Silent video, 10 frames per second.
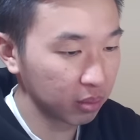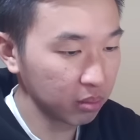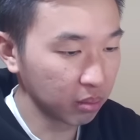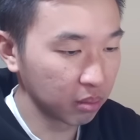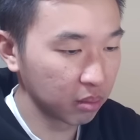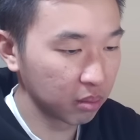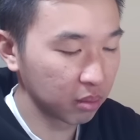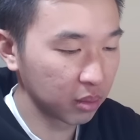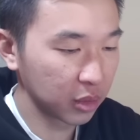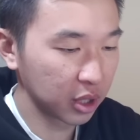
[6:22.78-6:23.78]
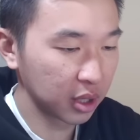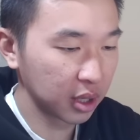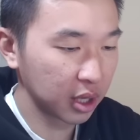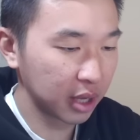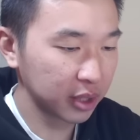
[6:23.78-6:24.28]
Hmm.
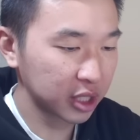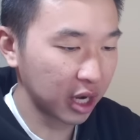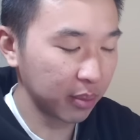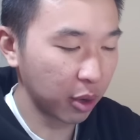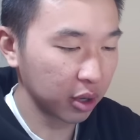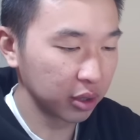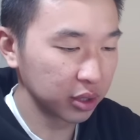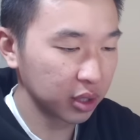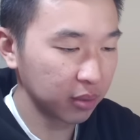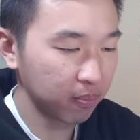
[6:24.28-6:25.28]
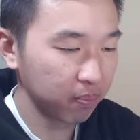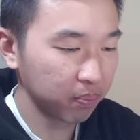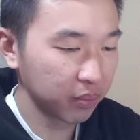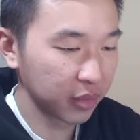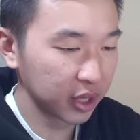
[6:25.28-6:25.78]
Him and Scottie Barnes.
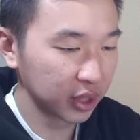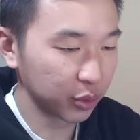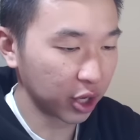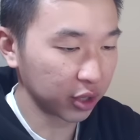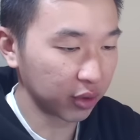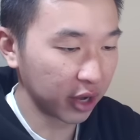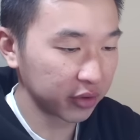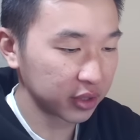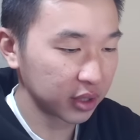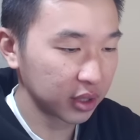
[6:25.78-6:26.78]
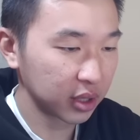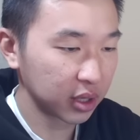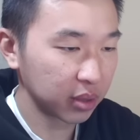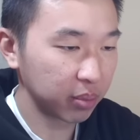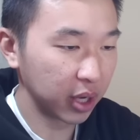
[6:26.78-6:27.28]
Some more autographs.
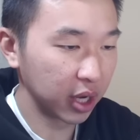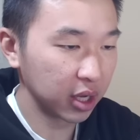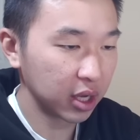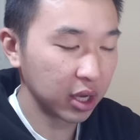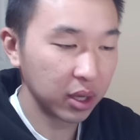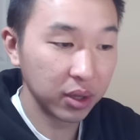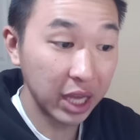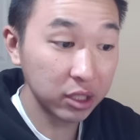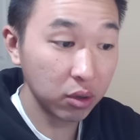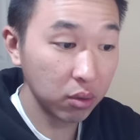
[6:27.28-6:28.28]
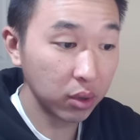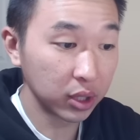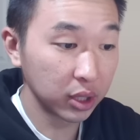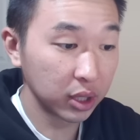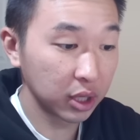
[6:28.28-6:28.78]
But that's a cool
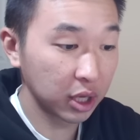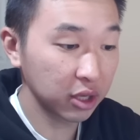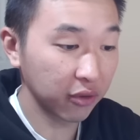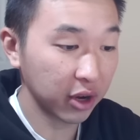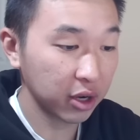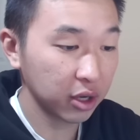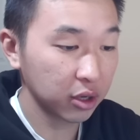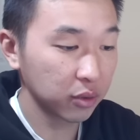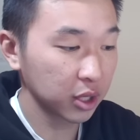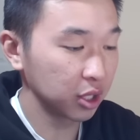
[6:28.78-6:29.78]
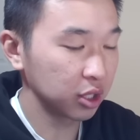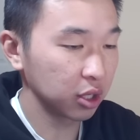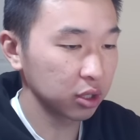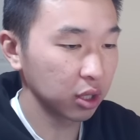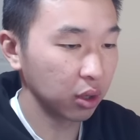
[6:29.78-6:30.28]
one. He's a very good rookie this
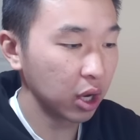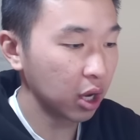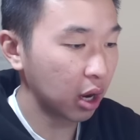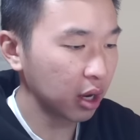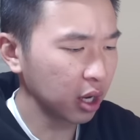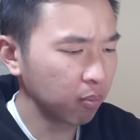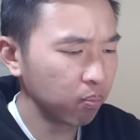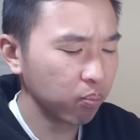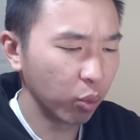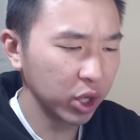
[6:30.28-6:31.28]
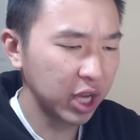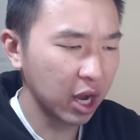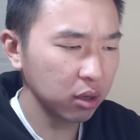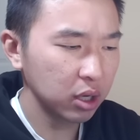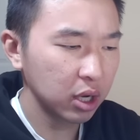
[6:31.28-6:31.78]
year. So, all right, one
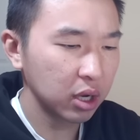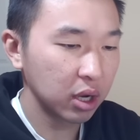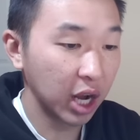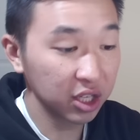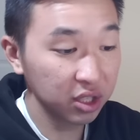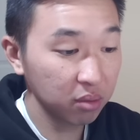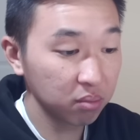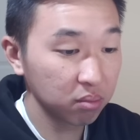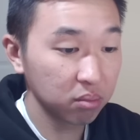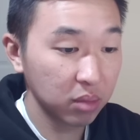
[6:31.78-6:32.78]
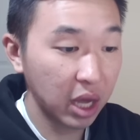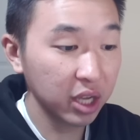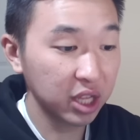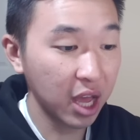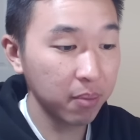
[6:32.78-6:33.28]
down. Honestly, I
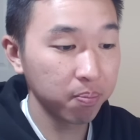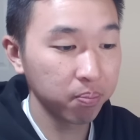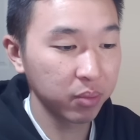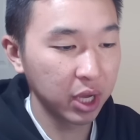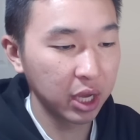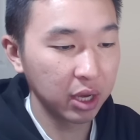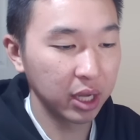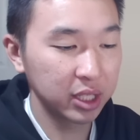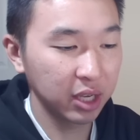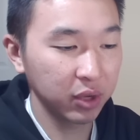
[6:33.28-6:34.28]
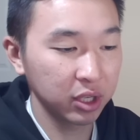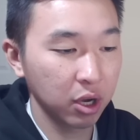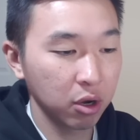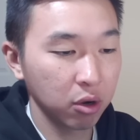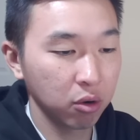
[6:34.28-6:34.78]
like that. Let's see if we can
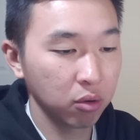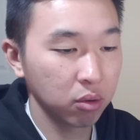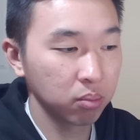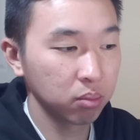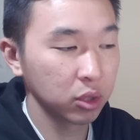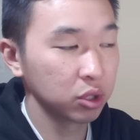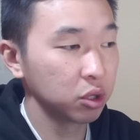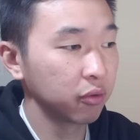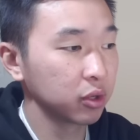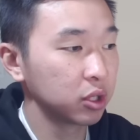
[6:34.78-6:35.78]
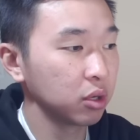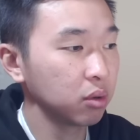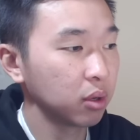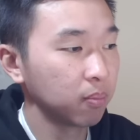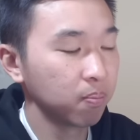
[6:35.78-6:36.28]
go two for two.